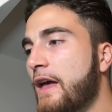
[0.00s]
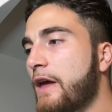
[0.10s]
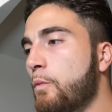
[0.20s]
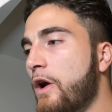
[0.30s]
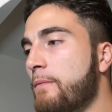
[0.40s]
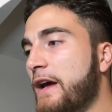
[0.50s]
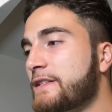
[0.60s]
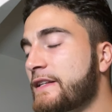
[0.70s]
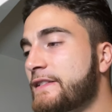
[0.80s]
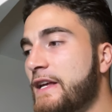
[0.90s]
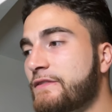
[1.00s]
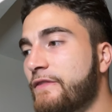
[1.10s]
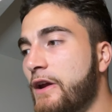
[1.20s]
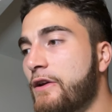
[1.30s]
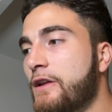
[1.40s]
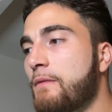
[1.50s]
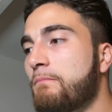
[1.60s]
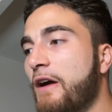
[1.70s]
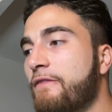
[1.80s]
and where my success varied, my